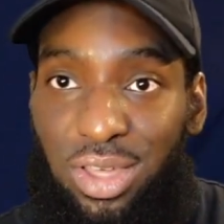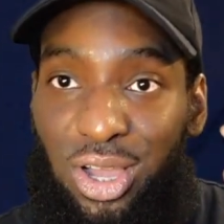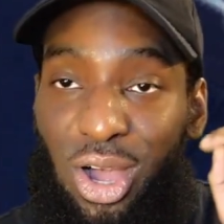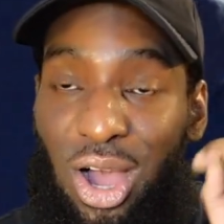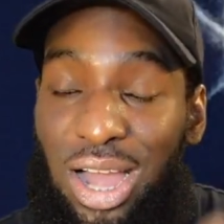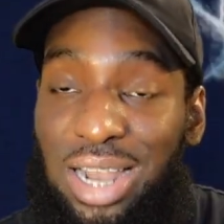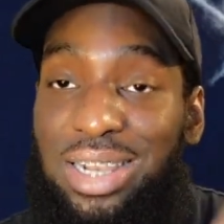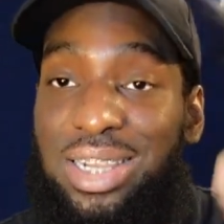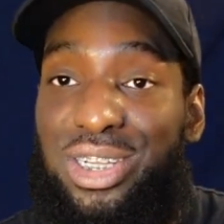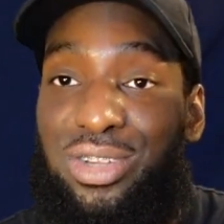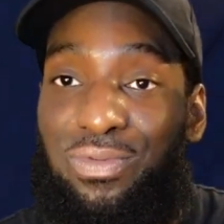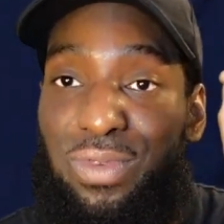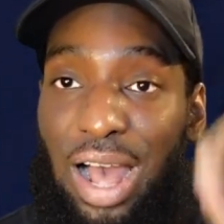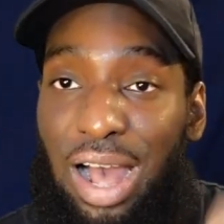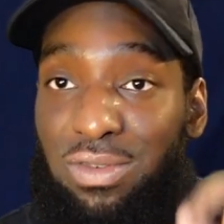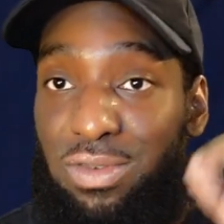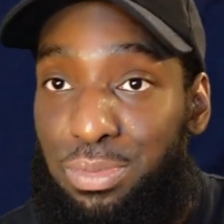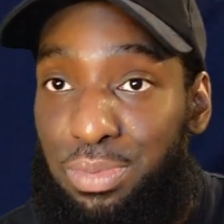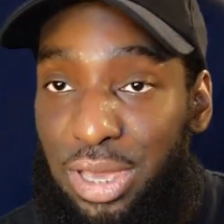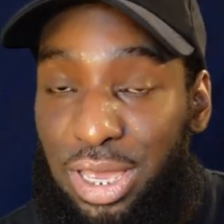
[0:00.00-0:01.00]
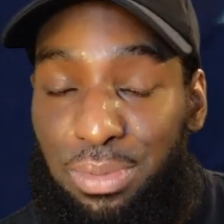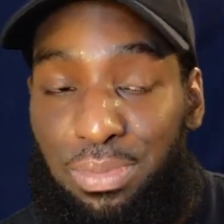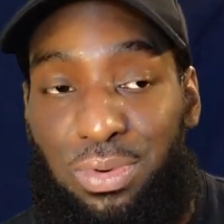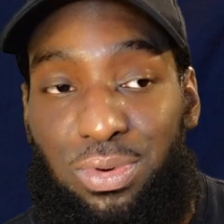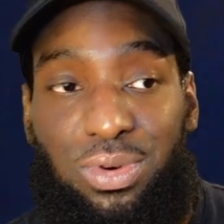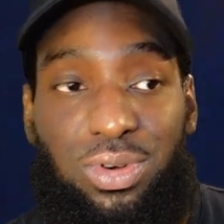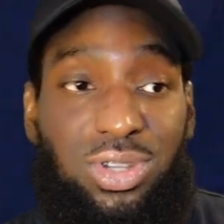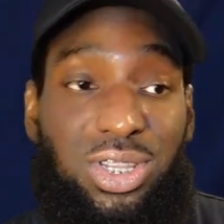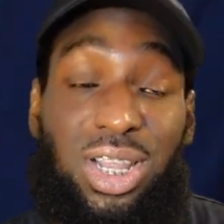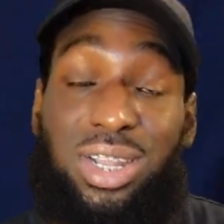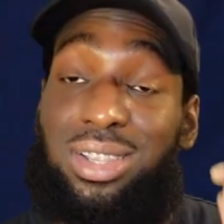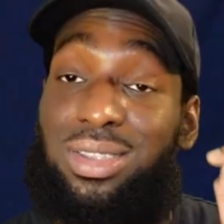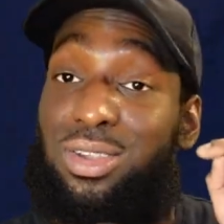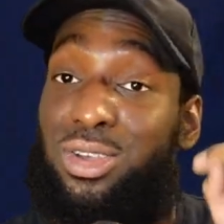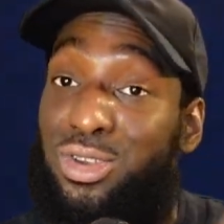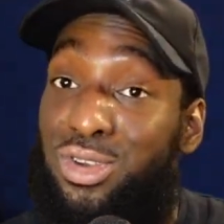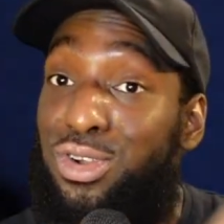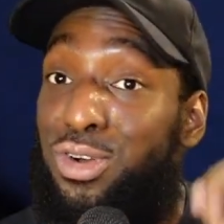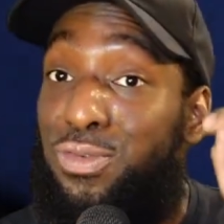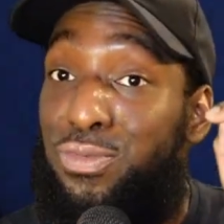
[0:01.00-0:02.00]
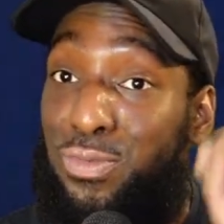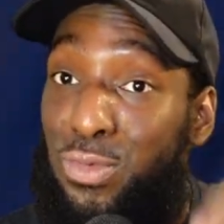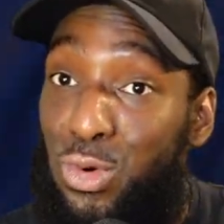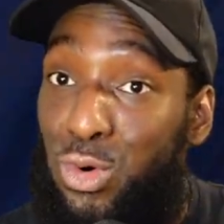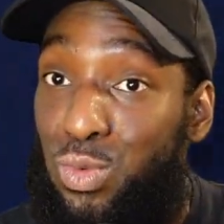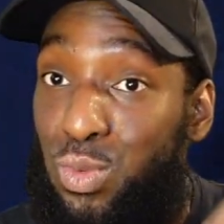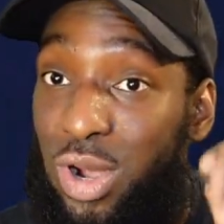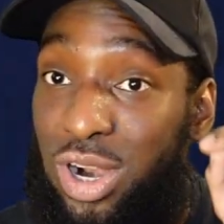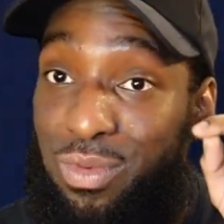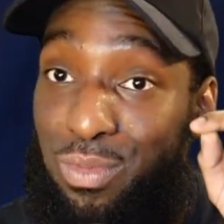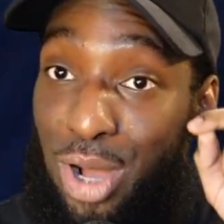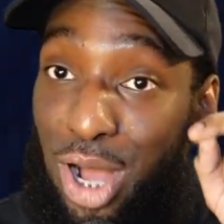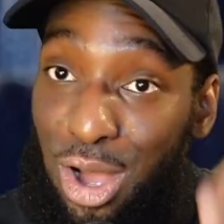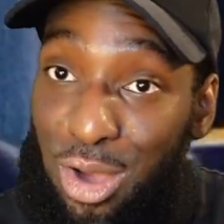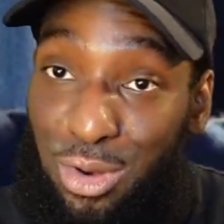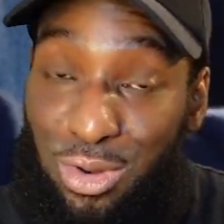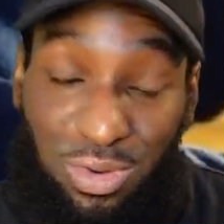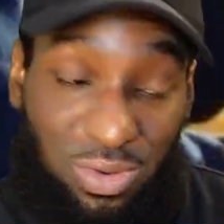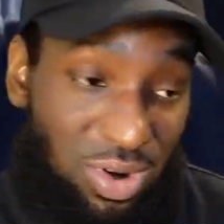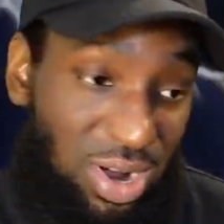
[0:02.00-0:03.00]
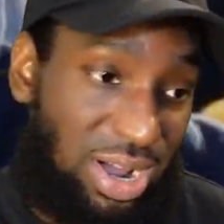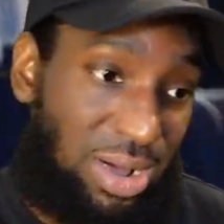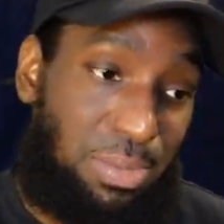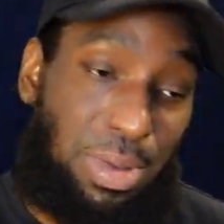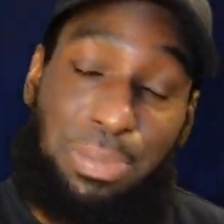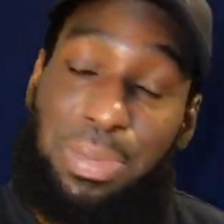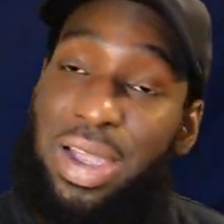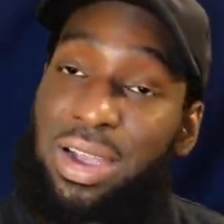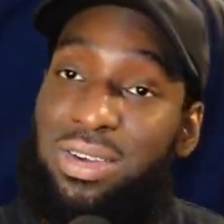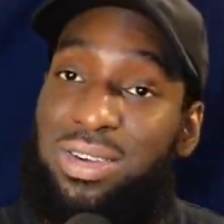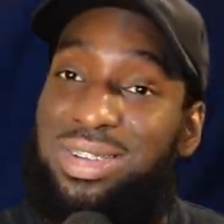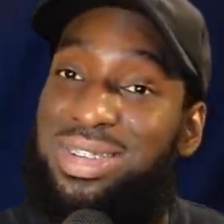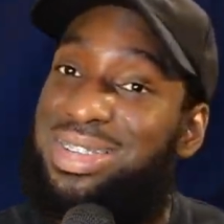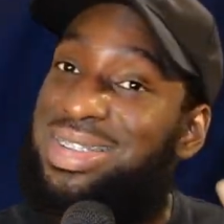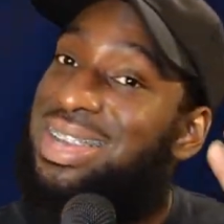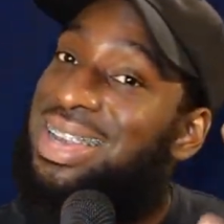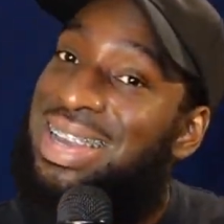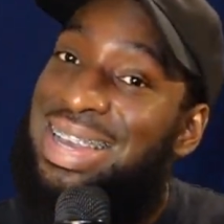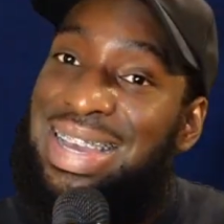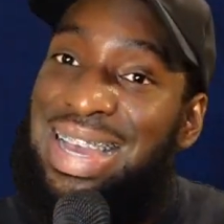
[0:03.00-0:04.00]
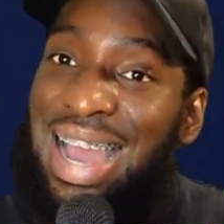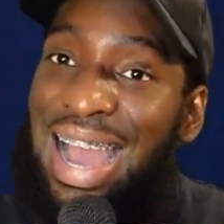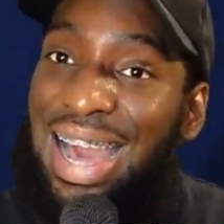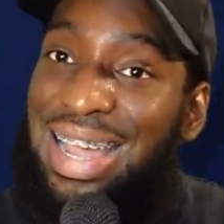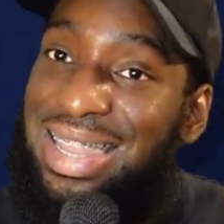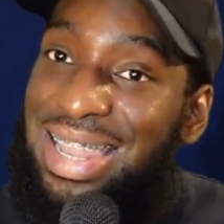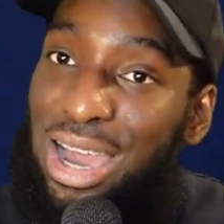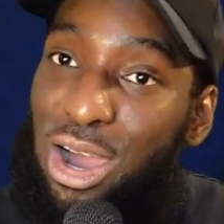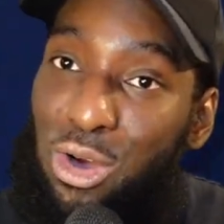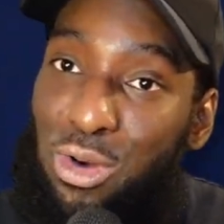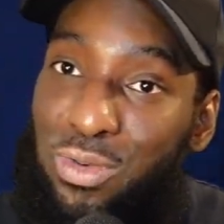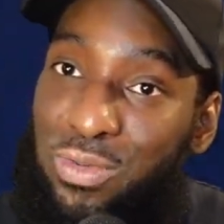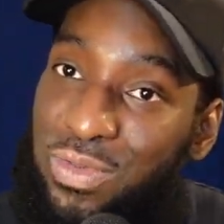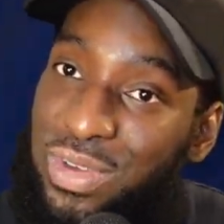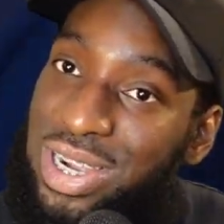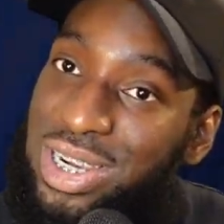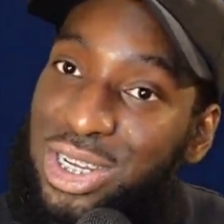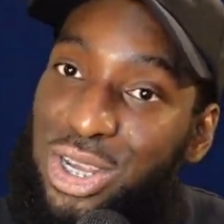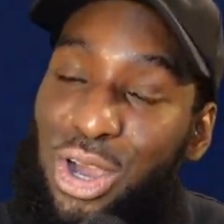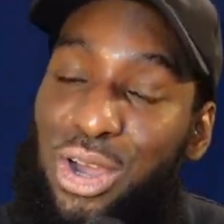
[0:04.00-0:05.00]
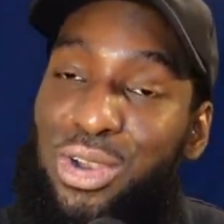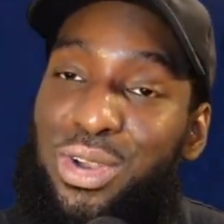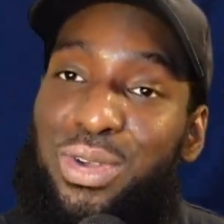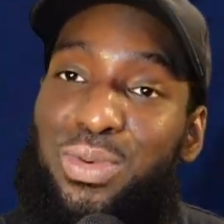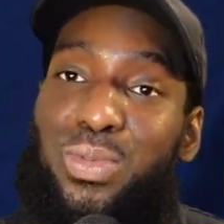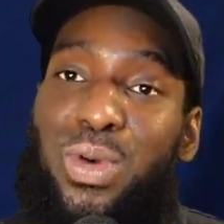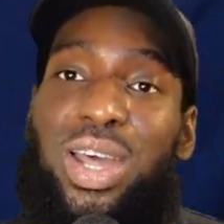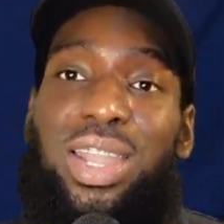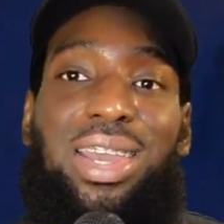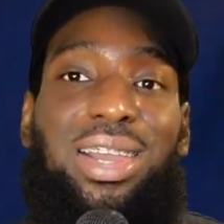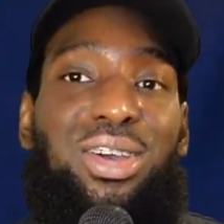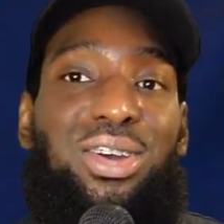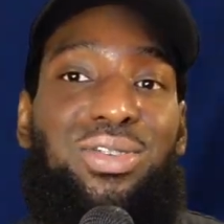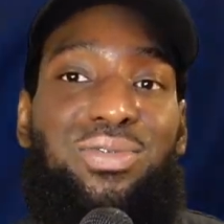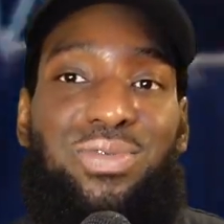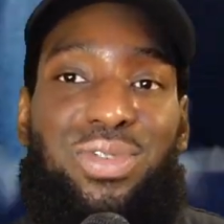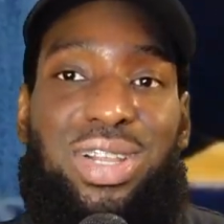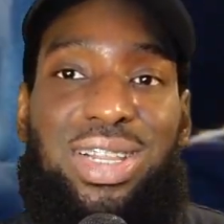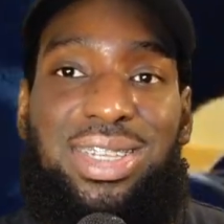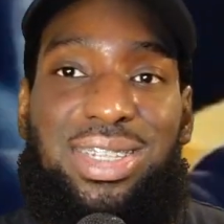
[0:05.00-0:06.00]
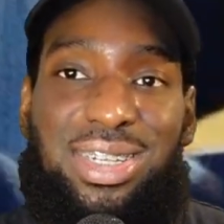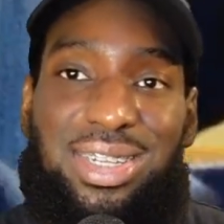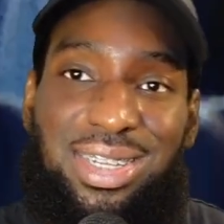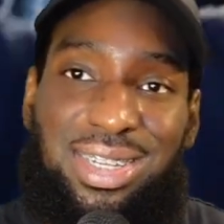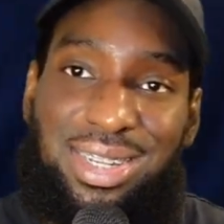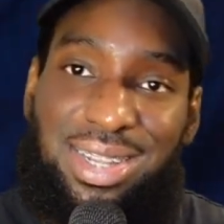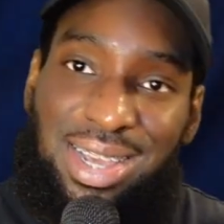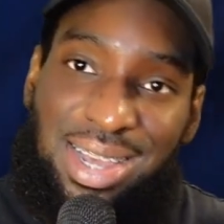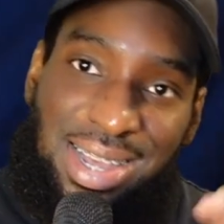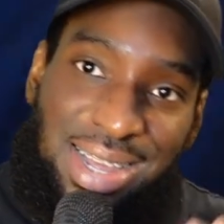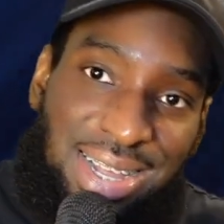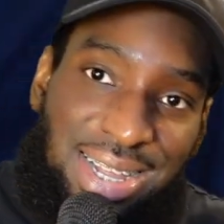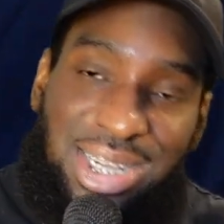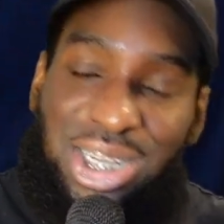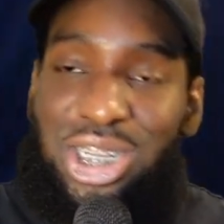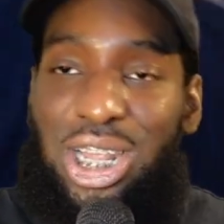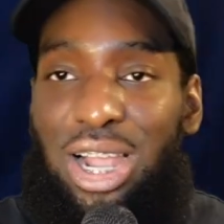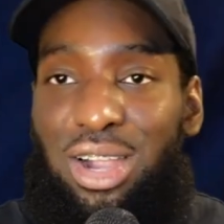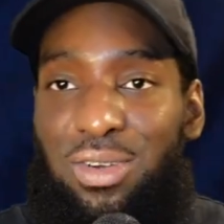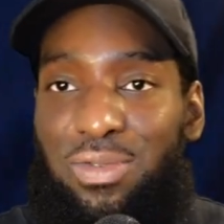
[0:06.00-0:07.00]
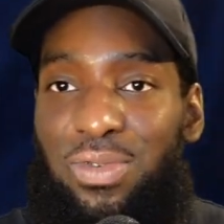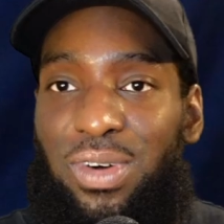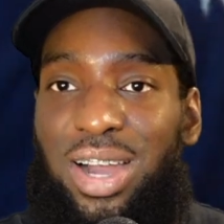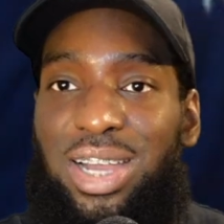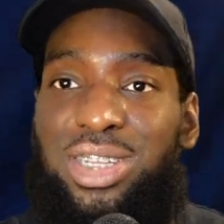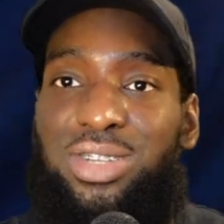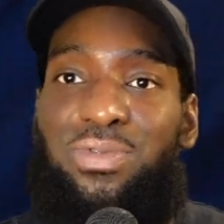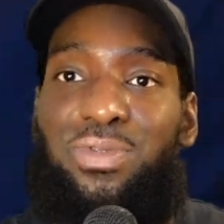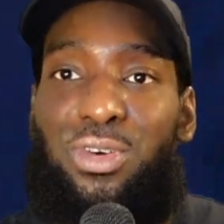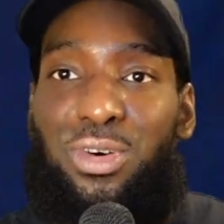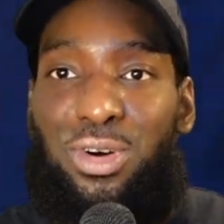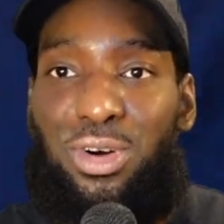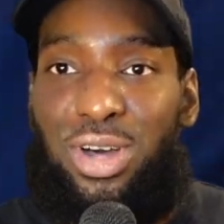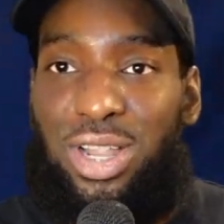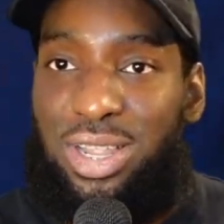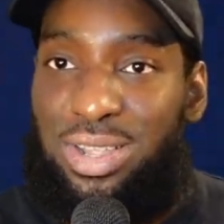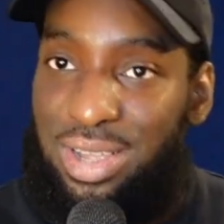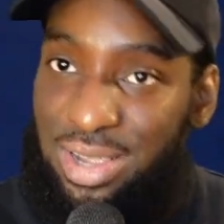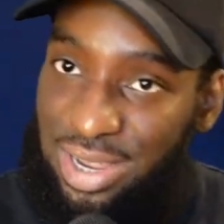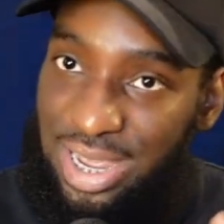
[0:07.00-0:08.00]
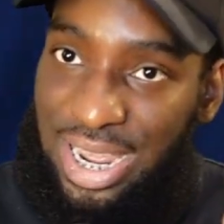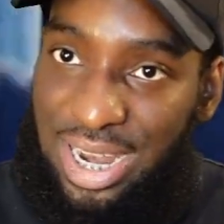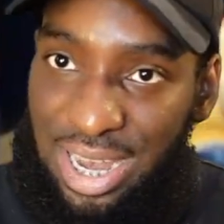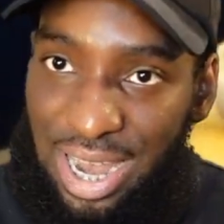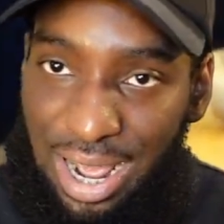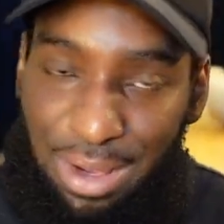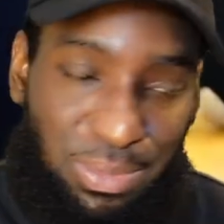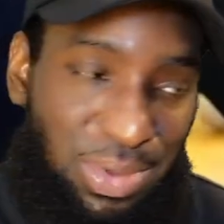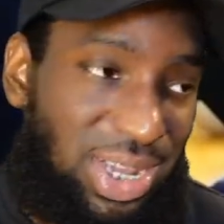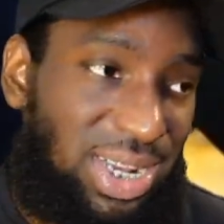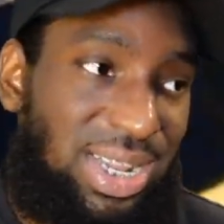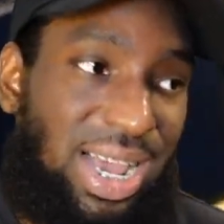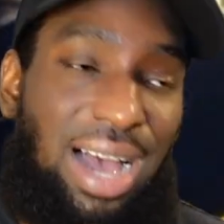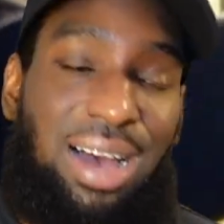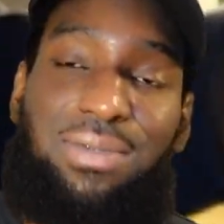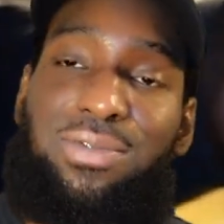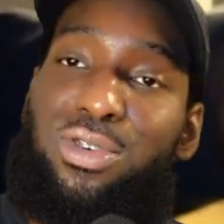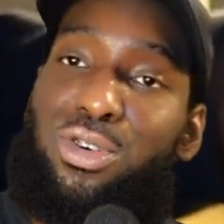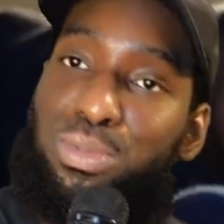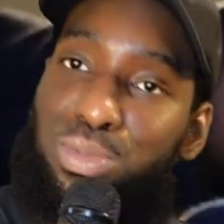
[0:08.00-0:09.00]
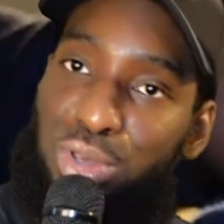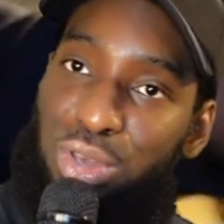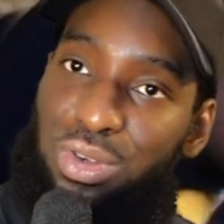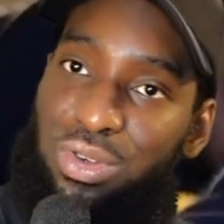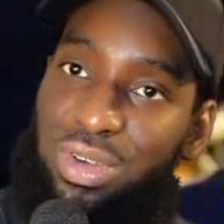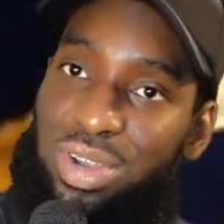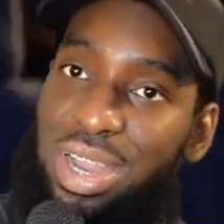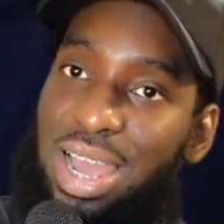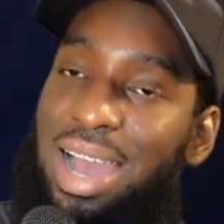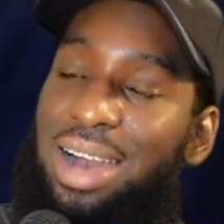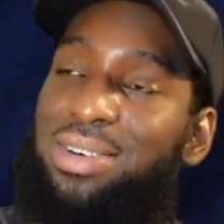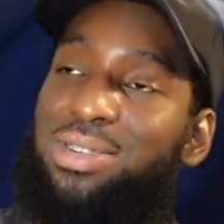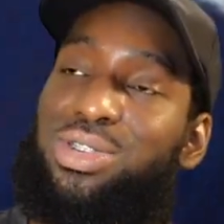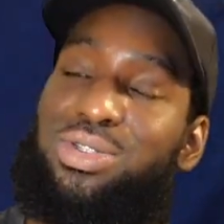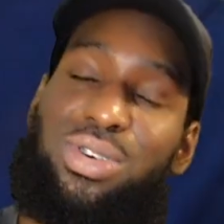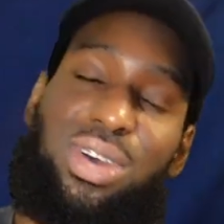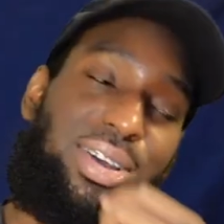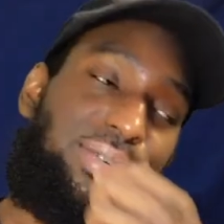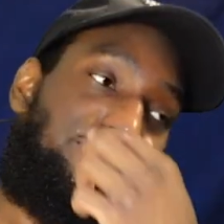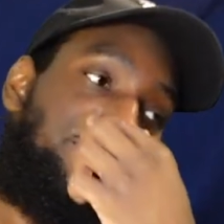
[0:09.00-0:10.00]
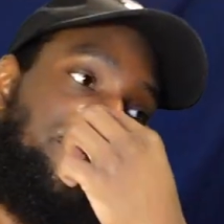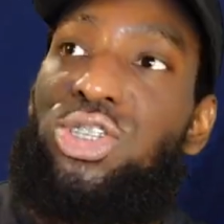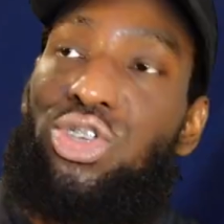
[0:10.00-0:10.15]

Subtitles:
The kindness of other people, because I couldn't afford one of my own, right? My parents had their own things going on where they couldn't really just sacrifice for a kid like me to have a computer in the house, right?